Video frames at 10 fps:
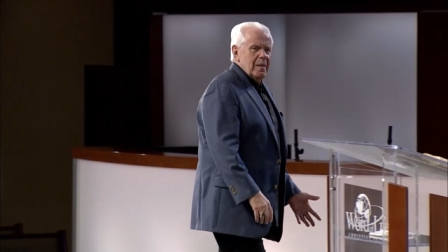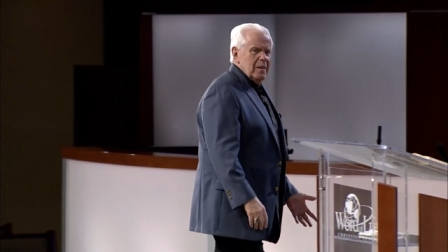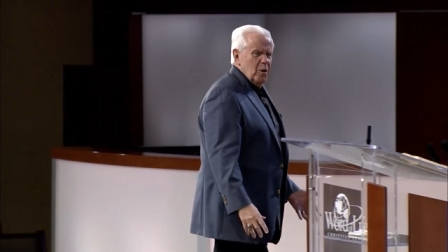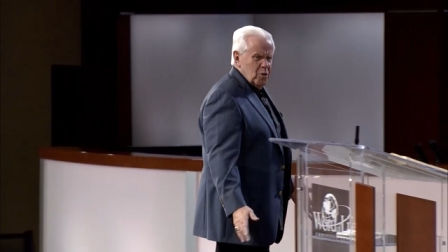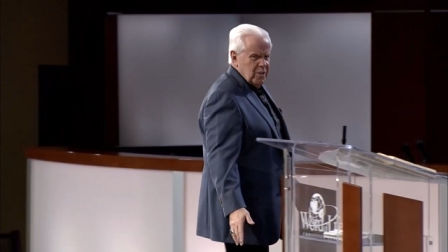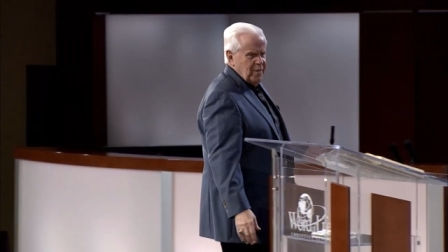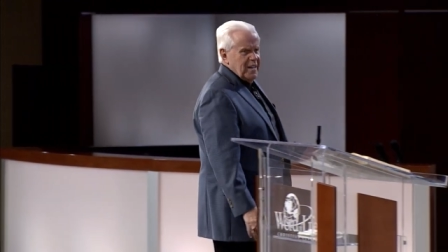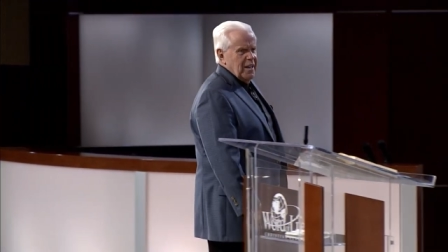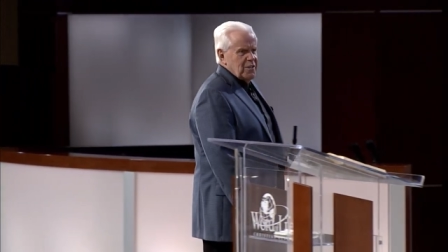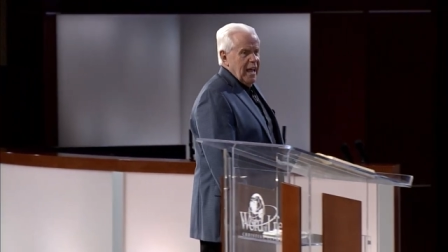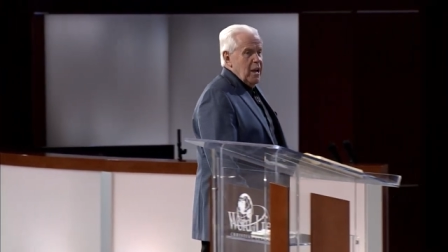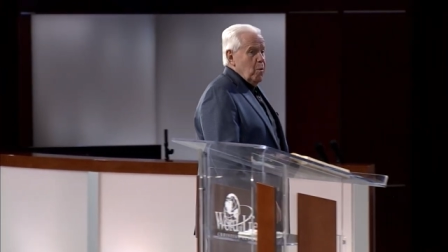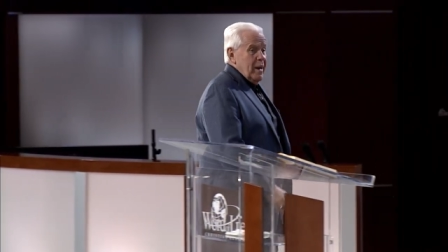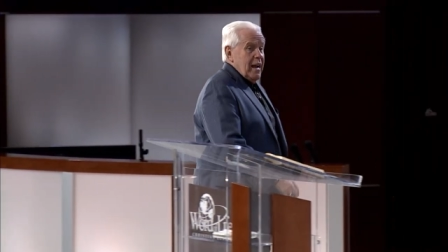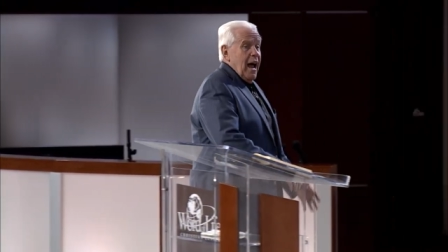Lucifer does that.
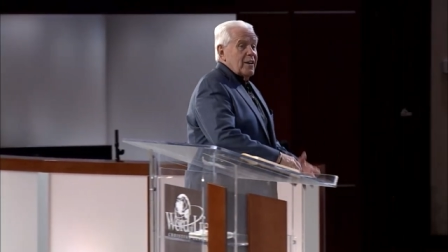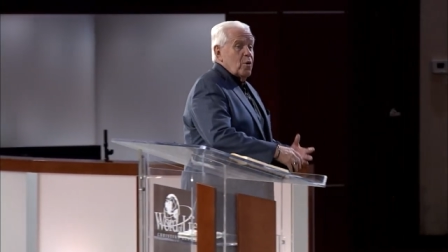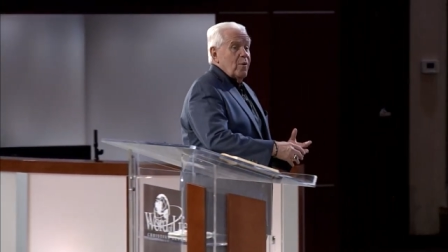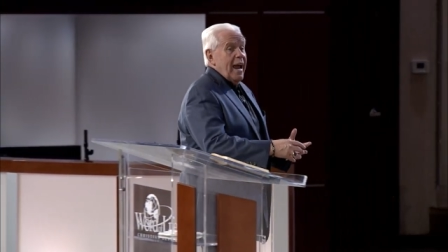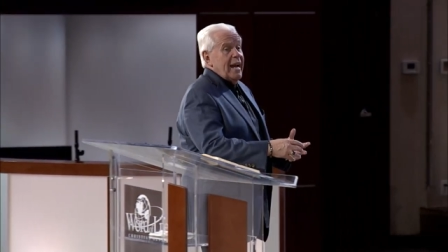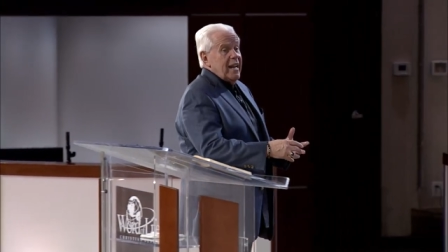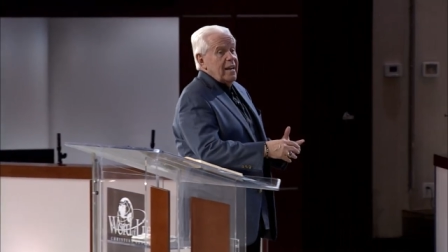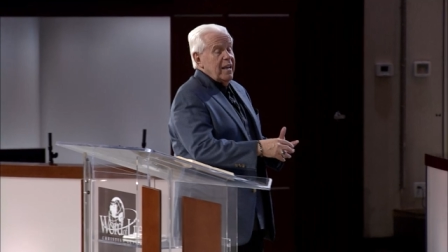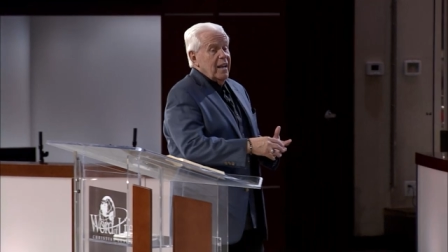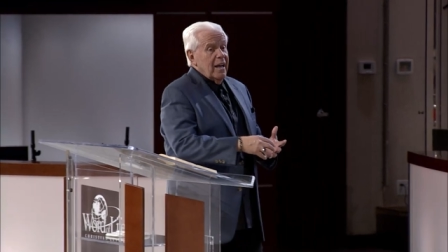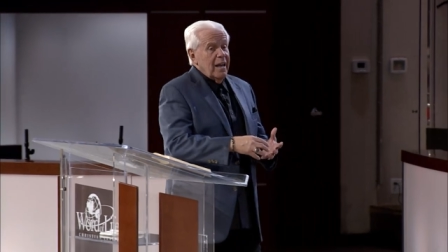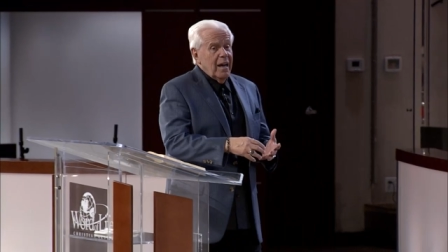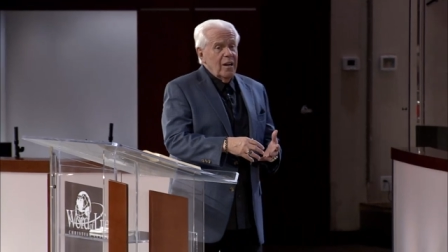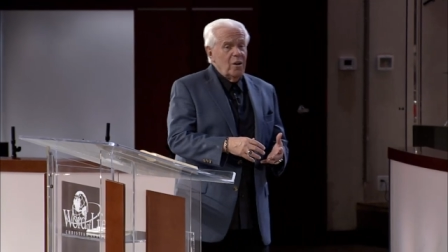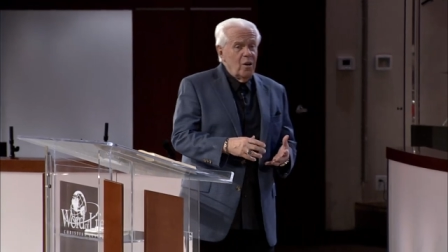When God created
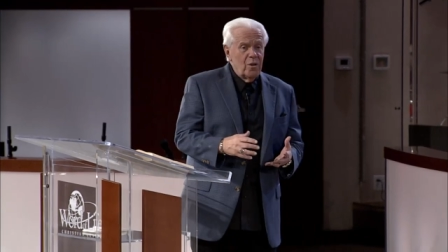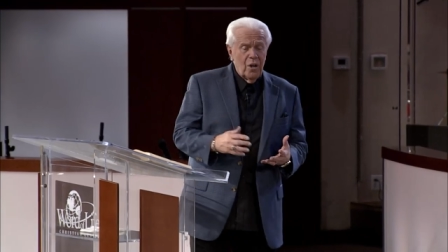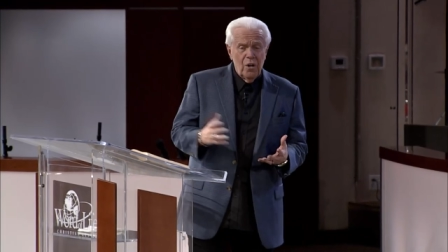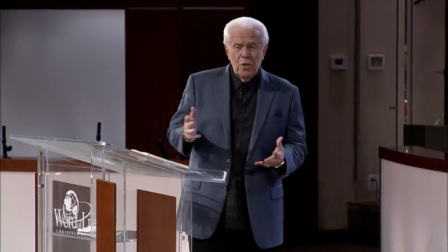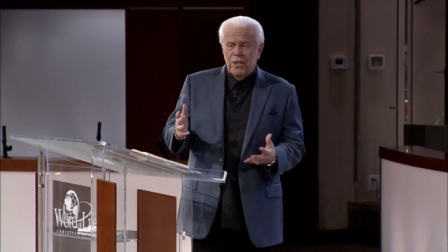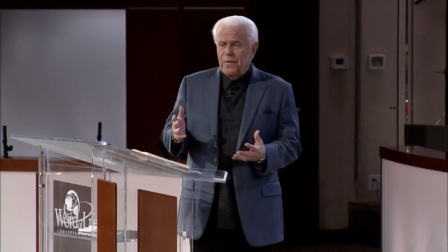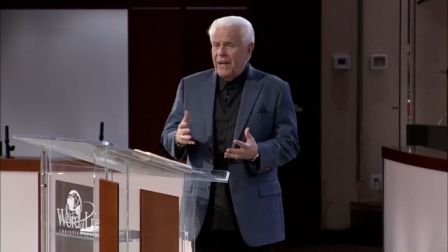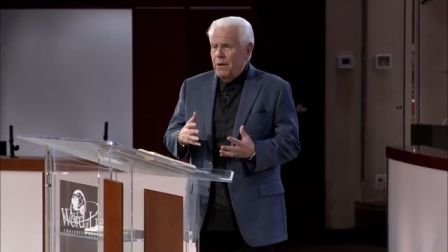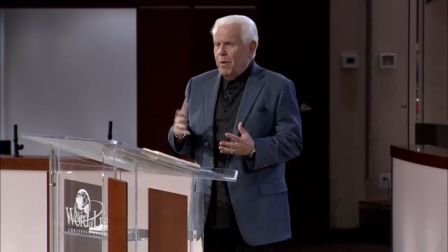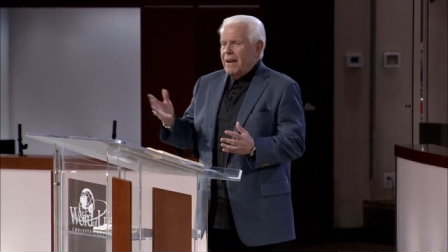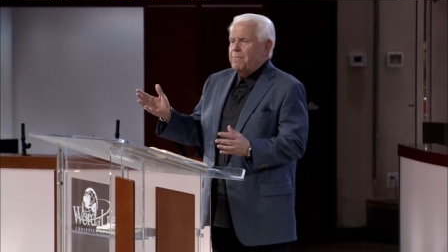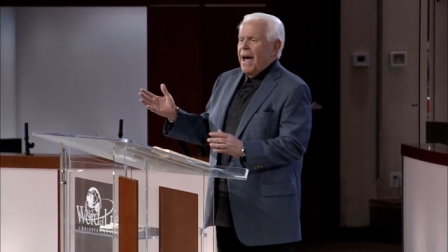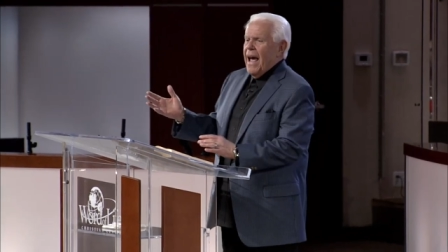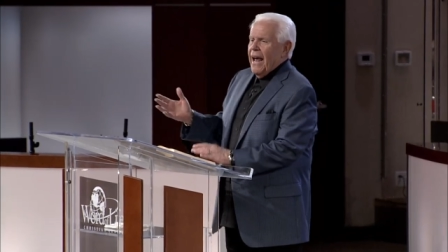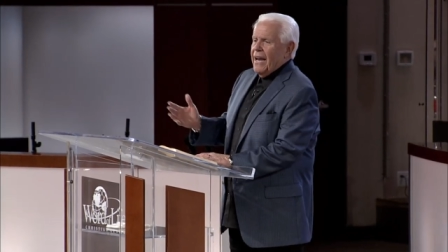uh, Lu- Lucifer, he wasn't
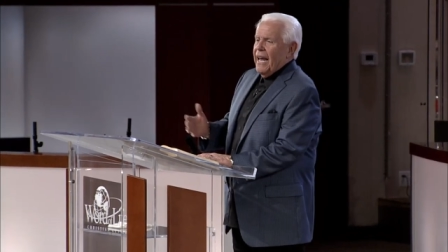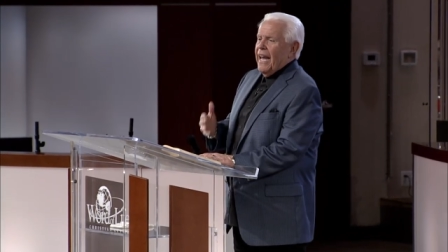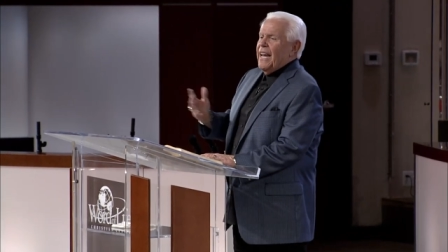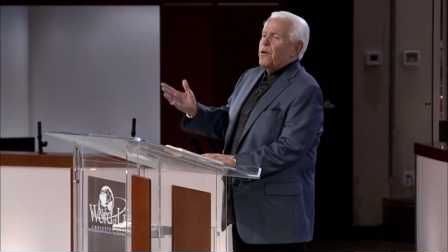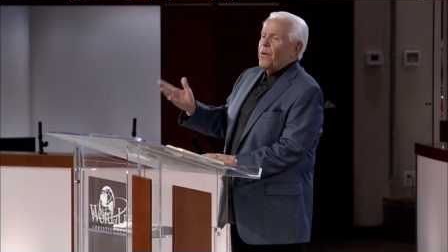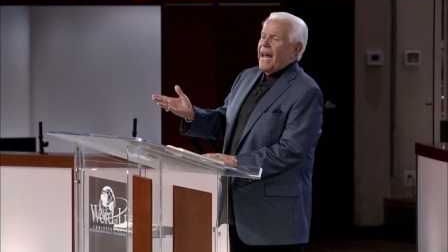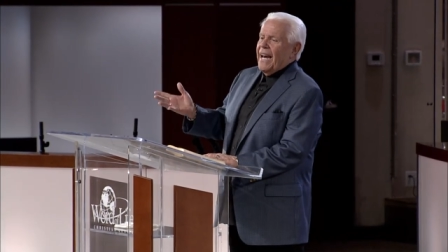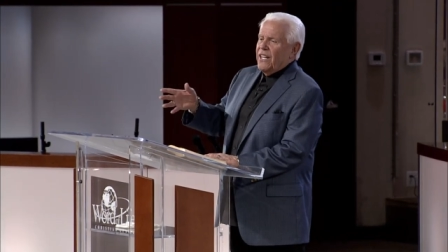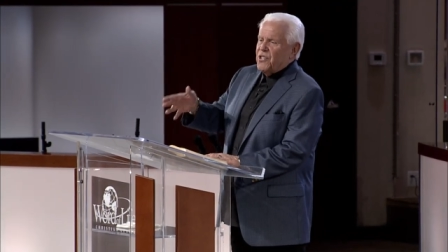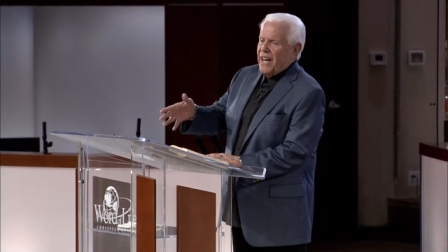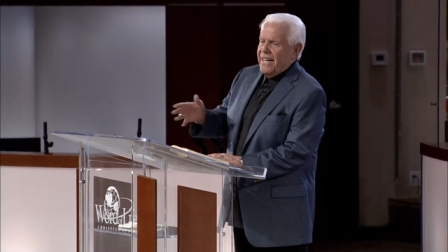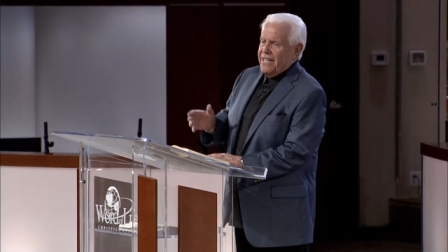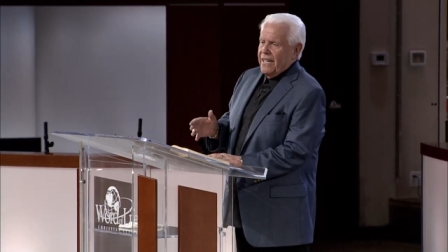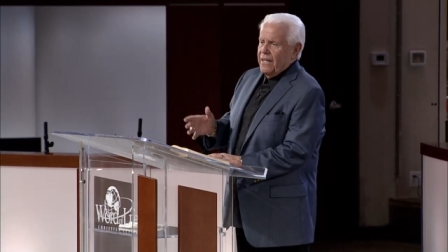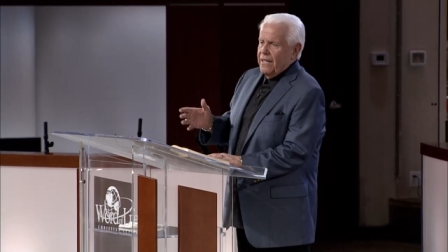bad. He created
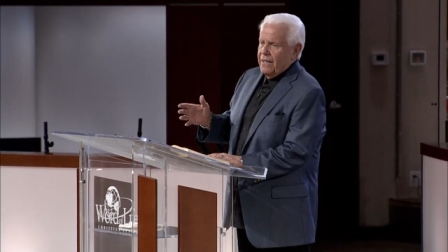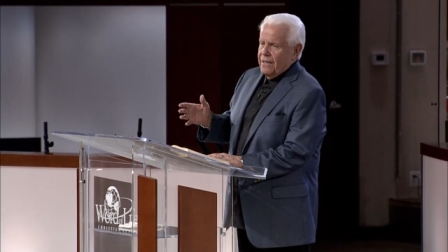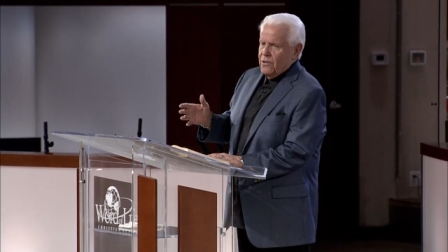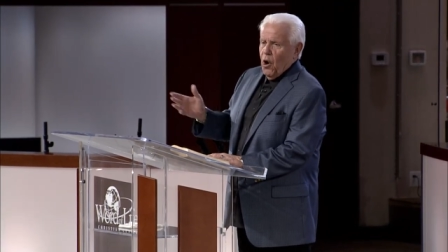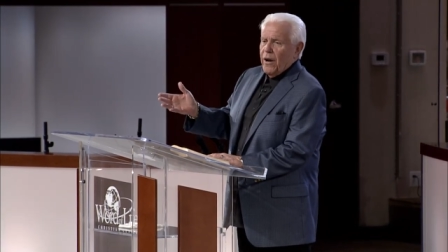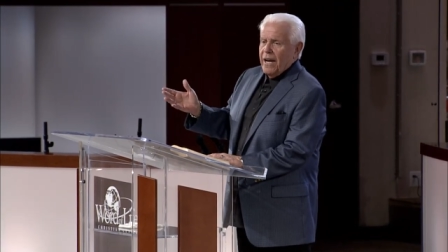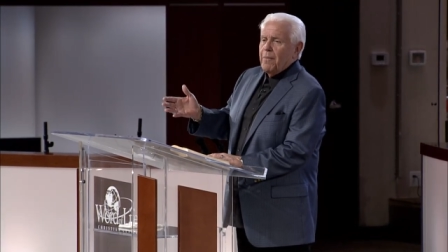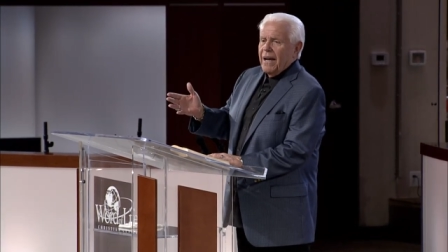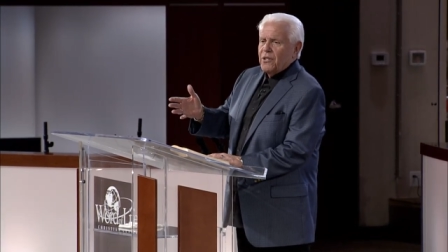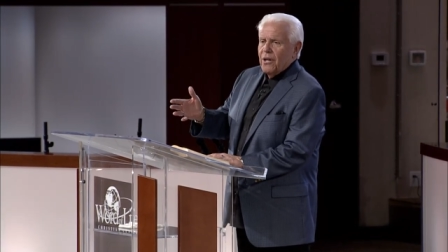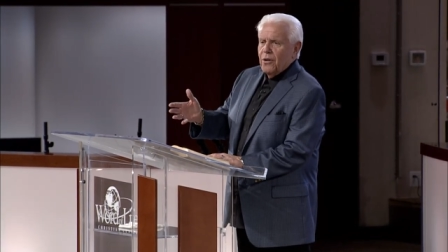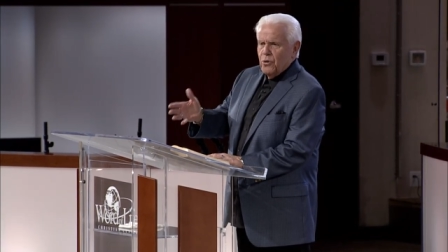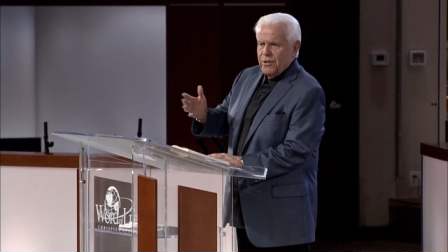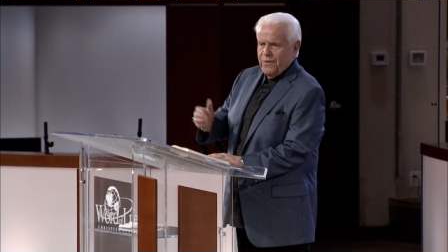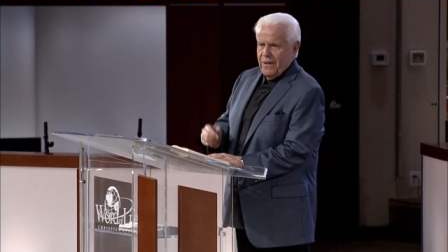Satan, talking about
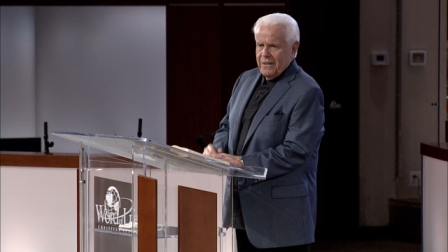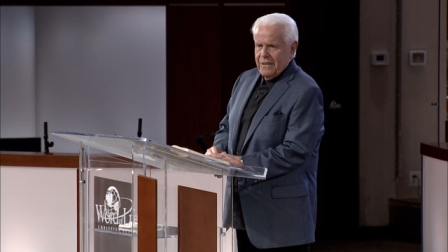Lucifer.